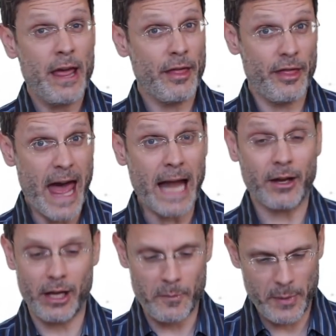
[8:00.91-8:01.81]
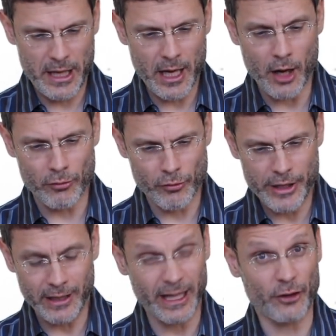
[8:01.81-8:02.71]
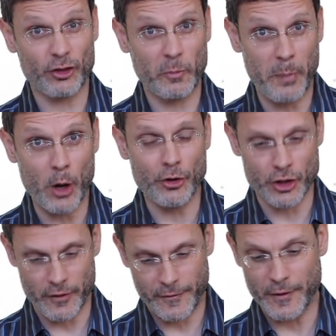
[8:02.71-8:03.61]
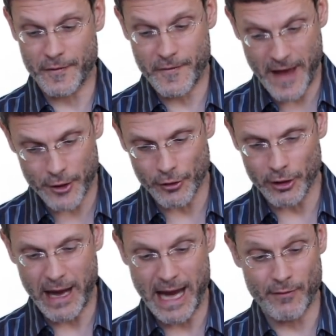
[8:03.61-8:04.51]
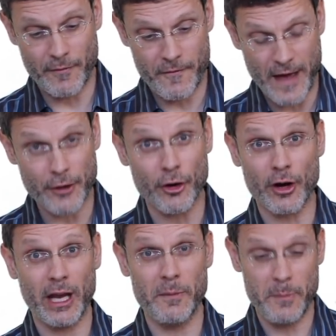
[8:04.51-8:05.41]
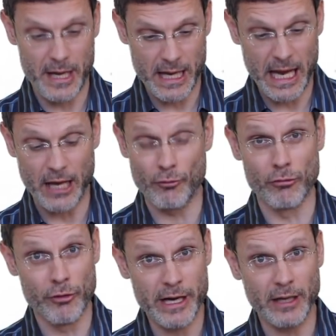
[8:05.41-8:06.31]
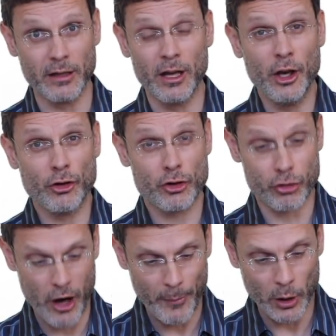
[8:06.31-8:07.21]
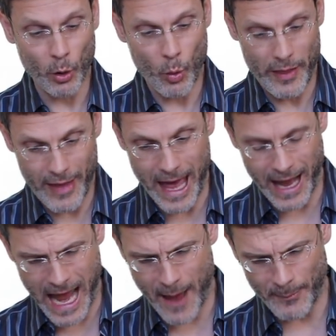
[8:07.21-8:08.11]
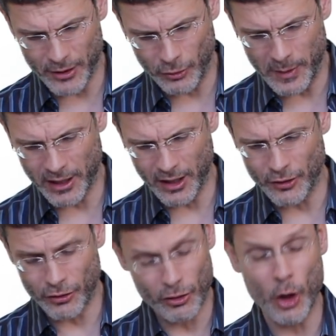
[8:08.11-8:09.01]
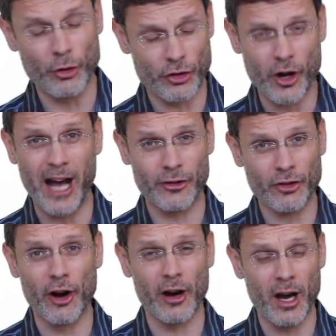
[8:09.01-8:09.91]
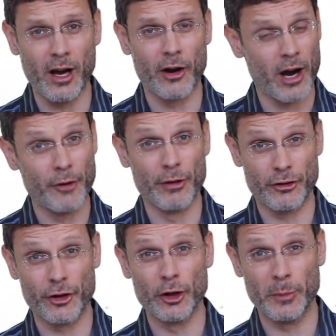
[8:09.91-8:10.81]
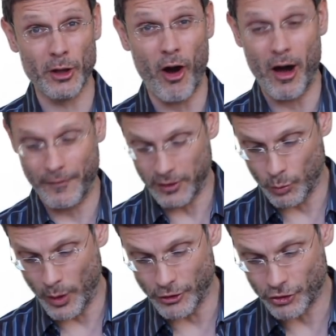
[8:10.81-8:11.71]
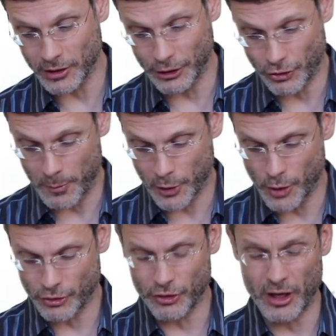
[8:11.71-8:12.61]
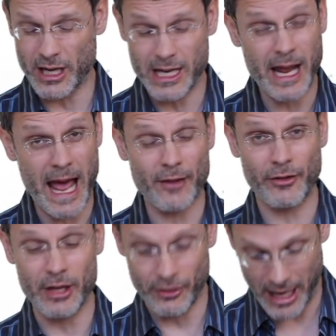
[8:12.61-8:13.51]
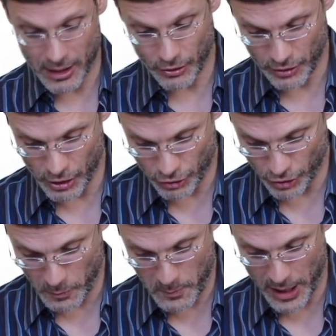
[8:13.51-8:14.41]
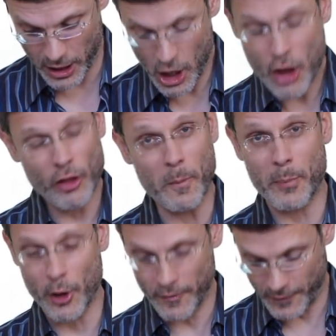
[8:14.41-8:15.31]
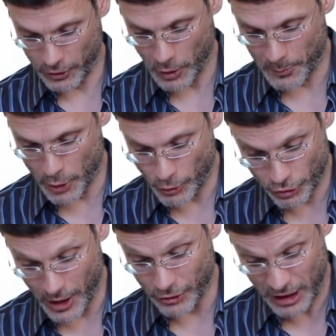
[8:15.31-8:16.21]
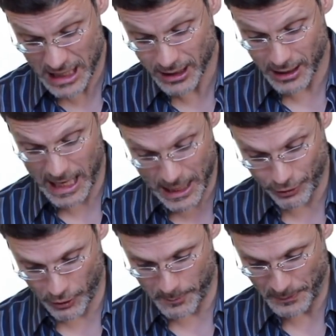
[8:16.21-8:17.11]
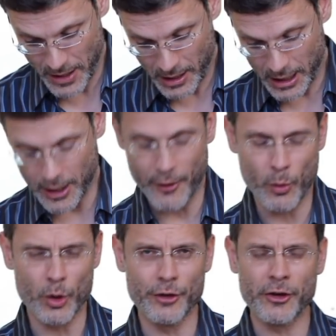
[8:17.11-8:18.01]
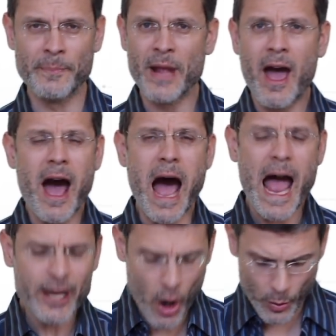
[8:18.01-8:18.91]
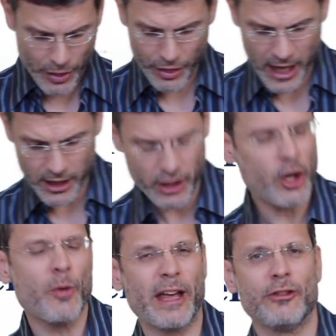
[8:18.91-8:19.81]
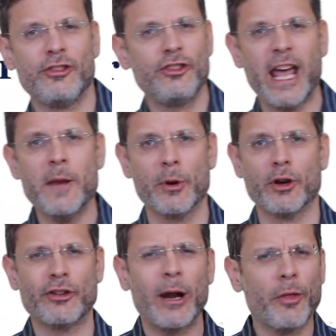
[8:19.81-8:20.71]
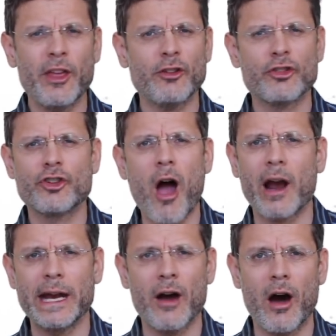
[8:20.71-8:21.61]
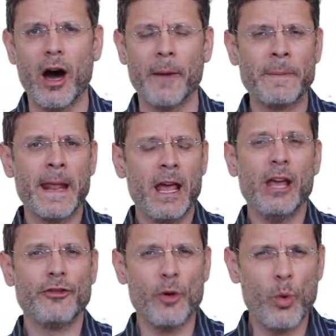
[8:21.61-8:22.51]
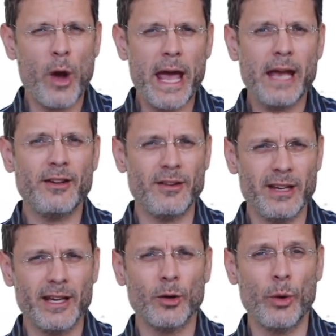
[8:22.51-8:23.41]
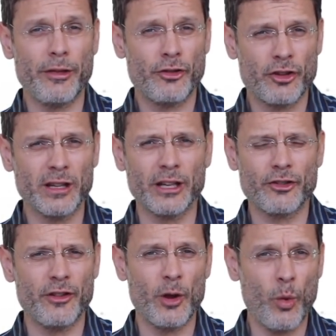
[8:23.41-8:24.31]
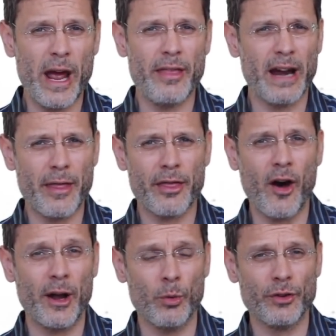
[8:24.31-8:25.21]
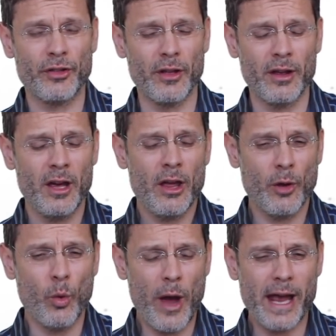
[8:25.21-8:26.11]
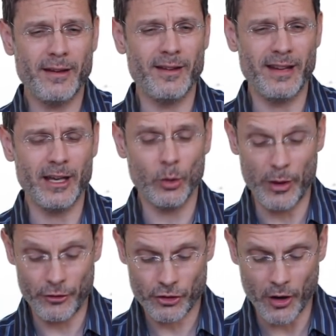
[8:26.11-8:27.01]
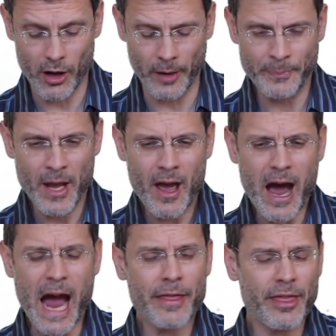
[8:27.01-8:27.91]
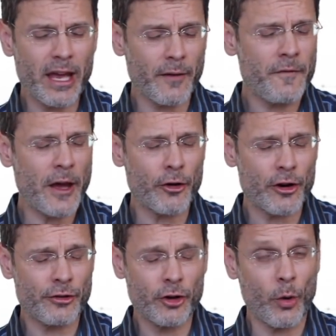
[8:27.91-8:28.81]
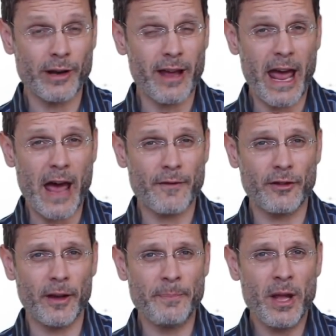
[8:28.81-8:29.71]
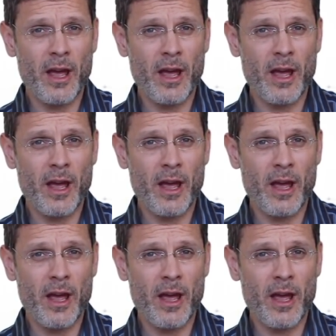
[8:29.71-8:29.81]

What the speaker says: that can be a real exposure for Federer, and Federer can be in real trouble when that happens, because those shots are unreturnable often when Cilic approaches, and he has the tendency to just pick the perfect approach shots. He can hit them, in other words. I don't think, like sabers, I don't think shock and awe is the way to deal with Cilic in the way that I thought it was the way to deal with Chung. I think Federer is going to have to